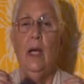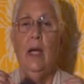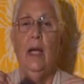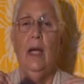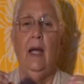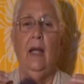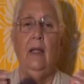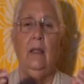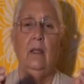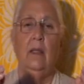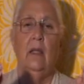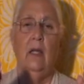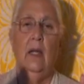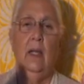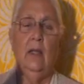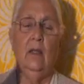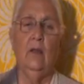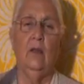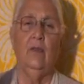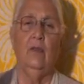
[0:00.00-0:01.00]
and
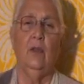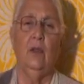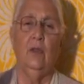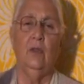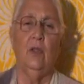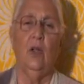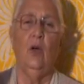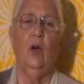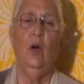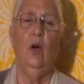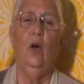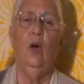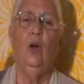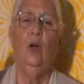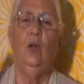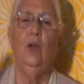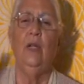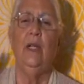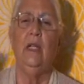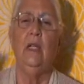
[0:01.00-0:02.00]
of course
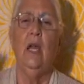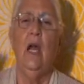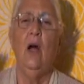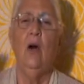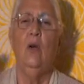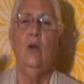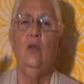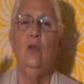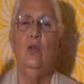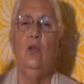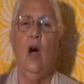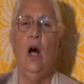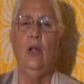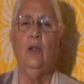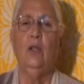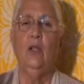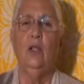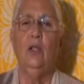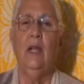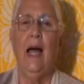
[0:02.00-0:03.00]
all the
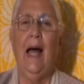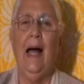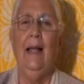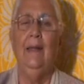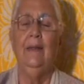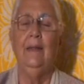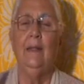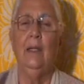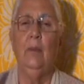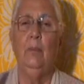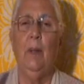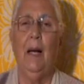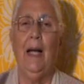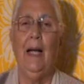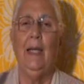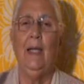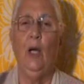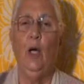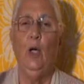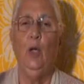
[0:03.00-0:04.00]
rotten
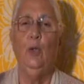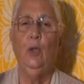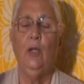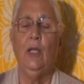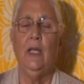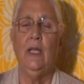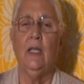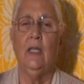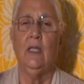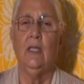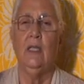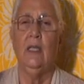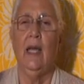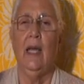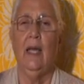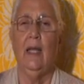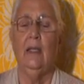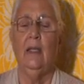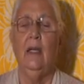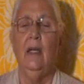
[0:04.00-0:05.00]
antibiotics
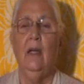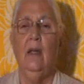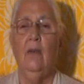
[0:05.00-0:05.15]
that